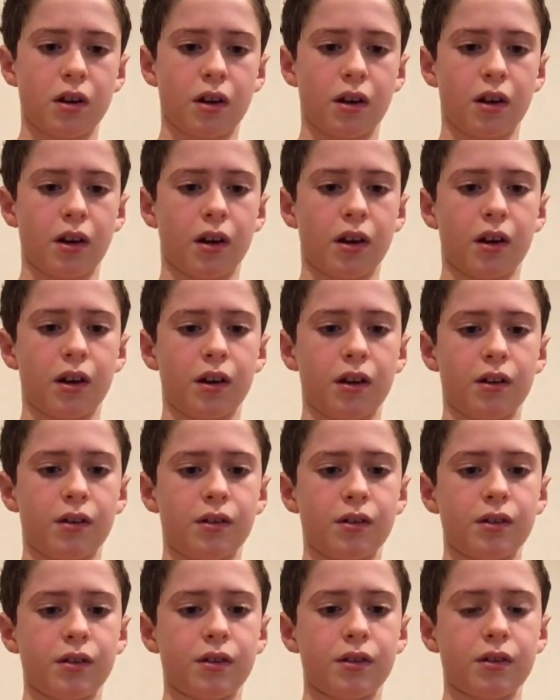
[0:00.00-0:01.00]

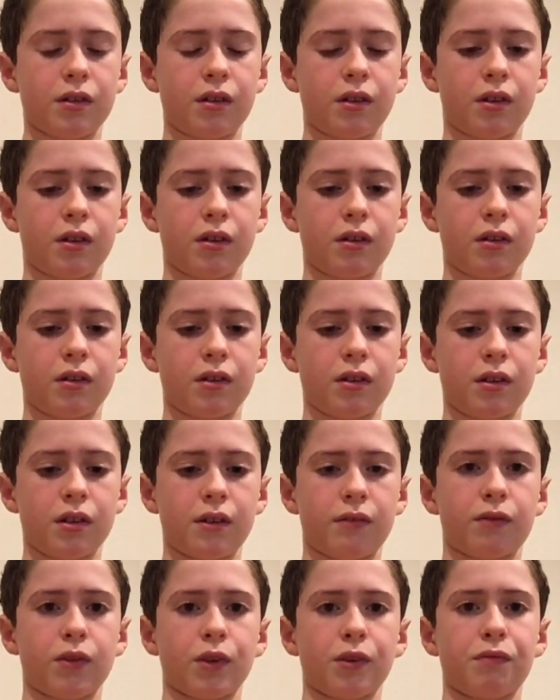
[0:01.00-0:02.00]
And
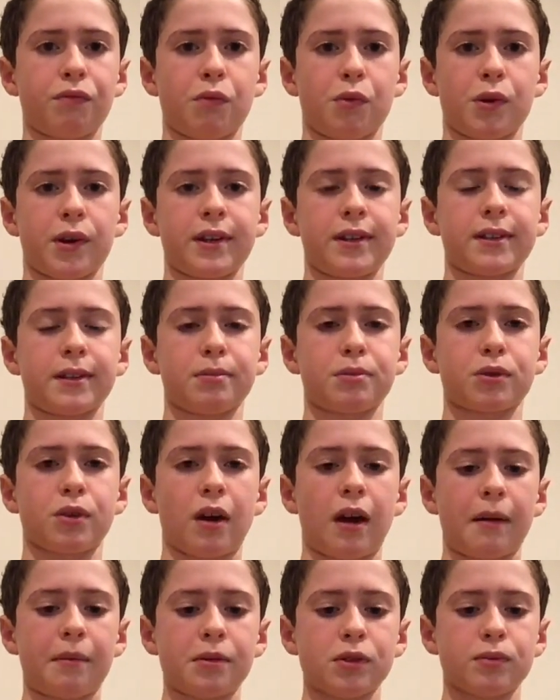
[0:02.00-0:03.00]
if there's 40
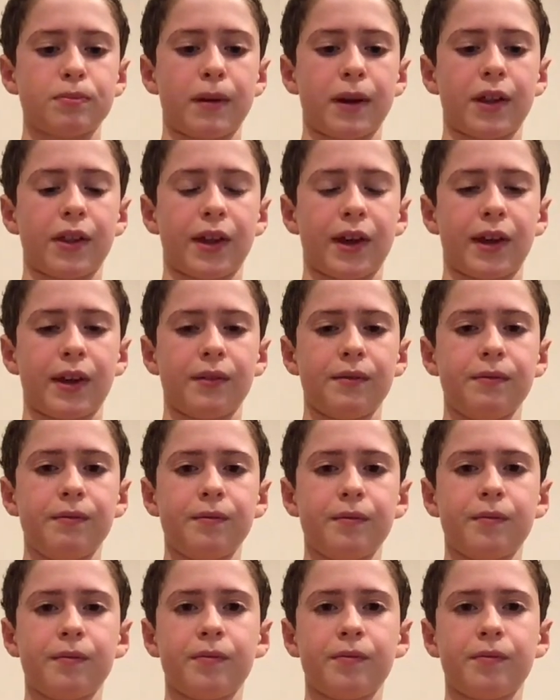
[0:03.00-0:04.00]
subscribers by then,
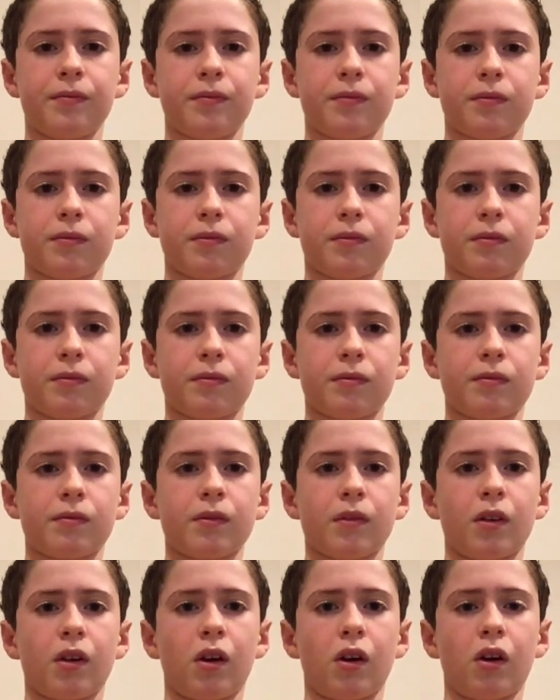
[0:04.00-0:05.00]

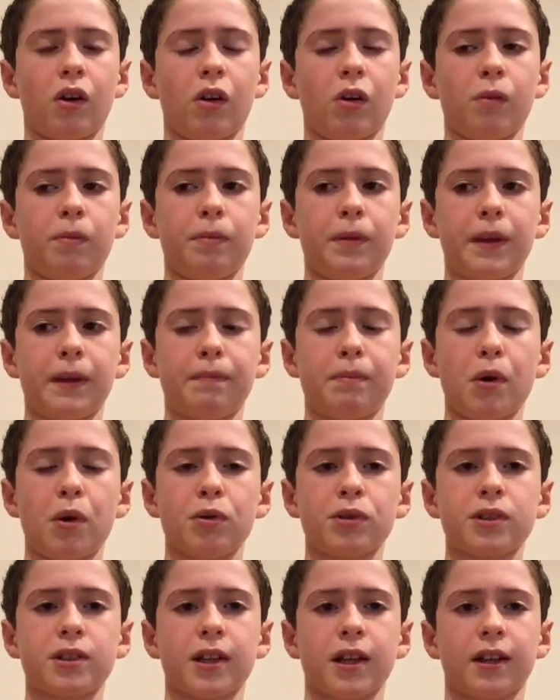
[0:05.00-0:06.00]
I'll be
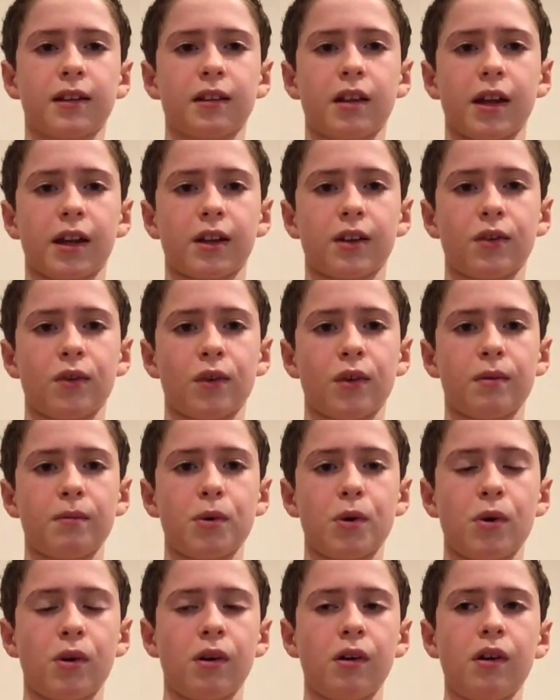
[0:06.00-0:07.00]
posting like
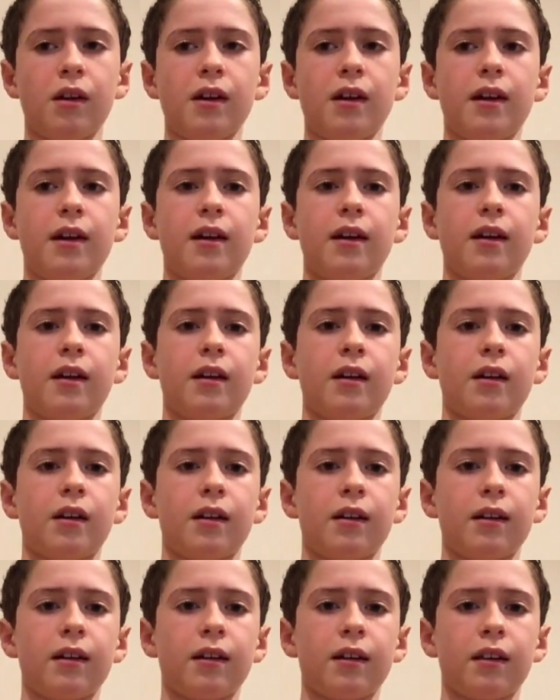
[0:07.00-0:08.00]
normal,
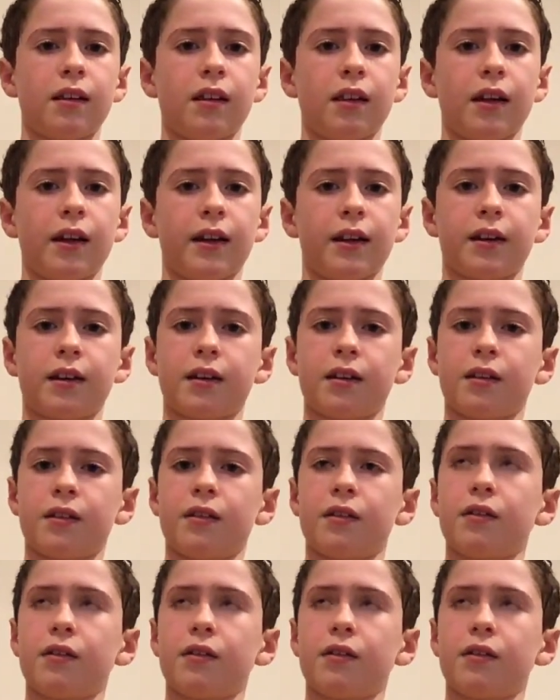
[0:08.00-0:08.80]
like